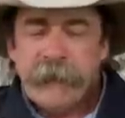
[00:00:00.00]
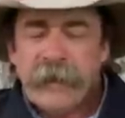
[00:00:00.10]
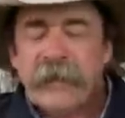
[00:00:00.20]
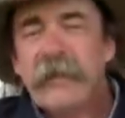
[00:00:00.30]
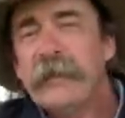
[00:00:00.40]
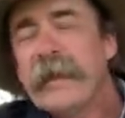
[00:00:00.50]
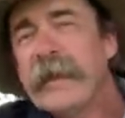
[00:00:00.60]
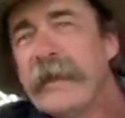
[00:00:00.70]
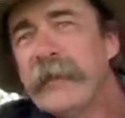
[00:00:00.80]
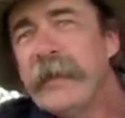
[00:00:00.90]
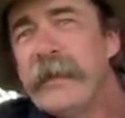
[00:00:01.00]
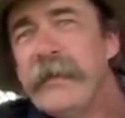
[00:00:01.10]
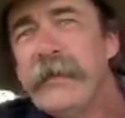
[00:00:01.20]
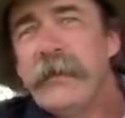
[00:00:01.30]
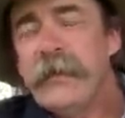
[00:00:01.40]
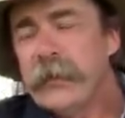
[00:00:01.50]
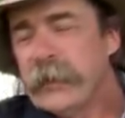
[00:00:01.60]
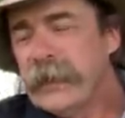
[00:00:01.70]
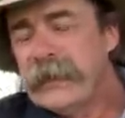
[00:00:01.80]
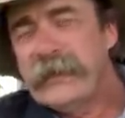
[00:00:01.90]
seems like everything you do, your
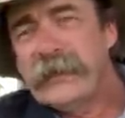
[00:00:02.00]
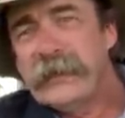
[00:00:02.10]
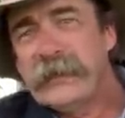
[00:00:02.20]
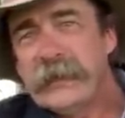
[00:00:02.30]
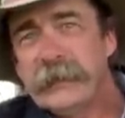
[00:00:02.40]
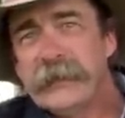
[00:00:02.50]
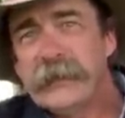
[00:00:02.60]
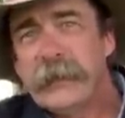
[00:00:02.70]
relationships,